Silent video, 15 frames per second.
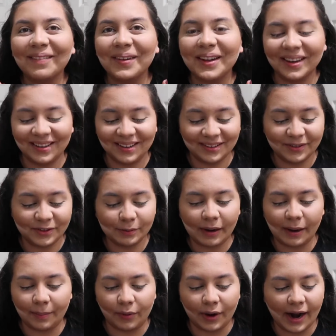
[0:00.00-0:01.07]
I'm gonna do
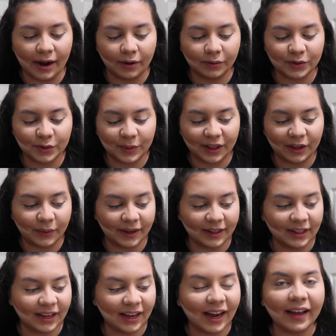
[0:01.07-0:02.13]
my brows really
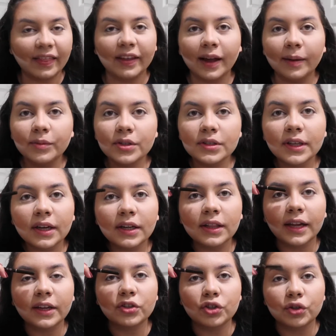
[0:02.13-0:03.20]
quickly. I think I'm just gonna
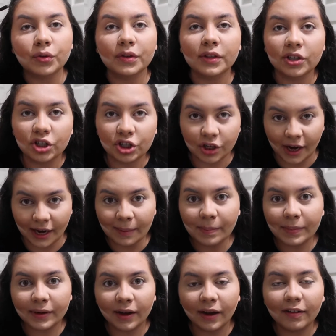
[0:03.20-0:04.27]
like do the
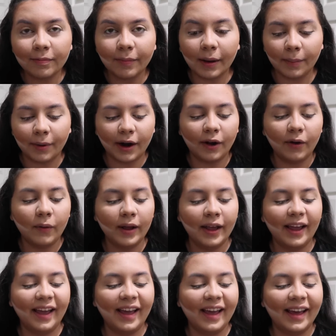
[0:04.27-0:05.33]
shape of my brow
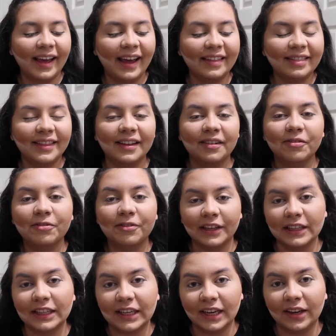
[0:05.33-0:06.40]
and then
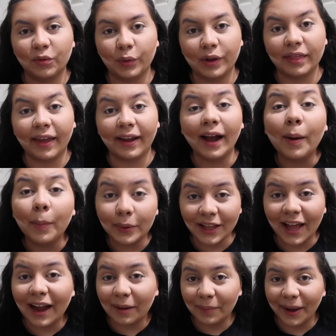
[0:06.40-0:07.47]
fill it in with like a
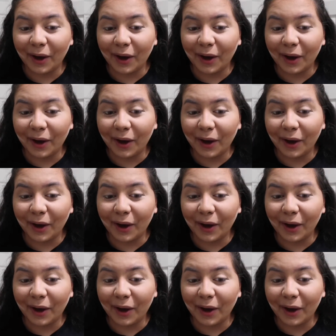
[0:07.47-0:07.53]
black